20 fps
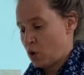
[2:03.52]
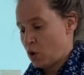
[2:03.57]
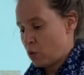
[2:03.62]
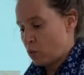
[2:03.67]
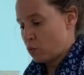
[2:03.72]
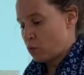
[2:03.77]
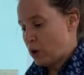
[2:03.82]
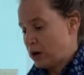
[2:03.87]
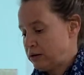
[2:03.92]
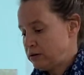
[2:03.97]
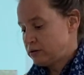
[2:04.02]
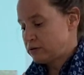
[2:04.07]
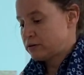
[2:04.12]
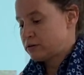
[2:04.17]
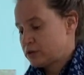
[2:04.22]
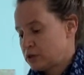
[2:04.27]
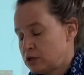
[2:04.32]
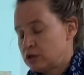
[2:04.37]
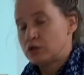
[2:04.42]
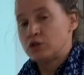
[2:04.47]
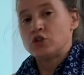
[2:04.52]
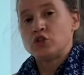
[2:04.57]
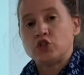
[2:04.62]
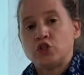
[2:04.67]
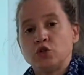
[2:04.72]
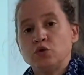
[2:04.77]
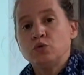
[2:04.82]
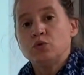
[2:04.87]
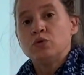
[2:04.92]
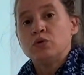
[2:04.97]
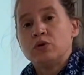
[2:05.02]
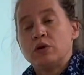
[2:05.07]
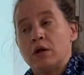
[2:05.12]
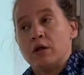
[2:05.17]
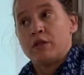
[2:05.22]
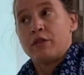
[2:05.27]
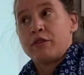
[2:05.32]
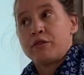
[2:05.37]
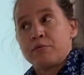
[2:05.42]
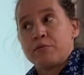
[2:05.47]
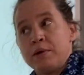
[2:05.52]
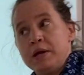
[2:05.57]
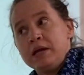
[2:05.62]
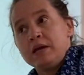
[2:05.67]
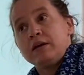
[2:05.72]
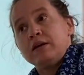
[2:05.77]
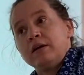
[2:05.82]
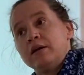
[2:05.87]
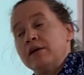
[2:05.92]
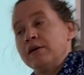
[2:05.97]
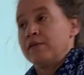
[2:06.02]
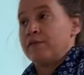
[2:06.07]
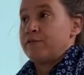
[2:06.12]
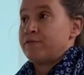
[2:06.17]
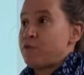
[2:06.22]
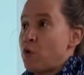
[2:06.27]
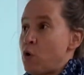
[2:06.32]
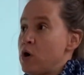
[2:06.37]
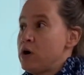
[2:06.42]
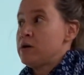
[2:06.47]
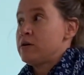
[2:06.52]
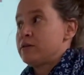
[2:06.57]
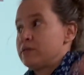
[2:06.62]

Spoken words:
1, 2, 3, 4,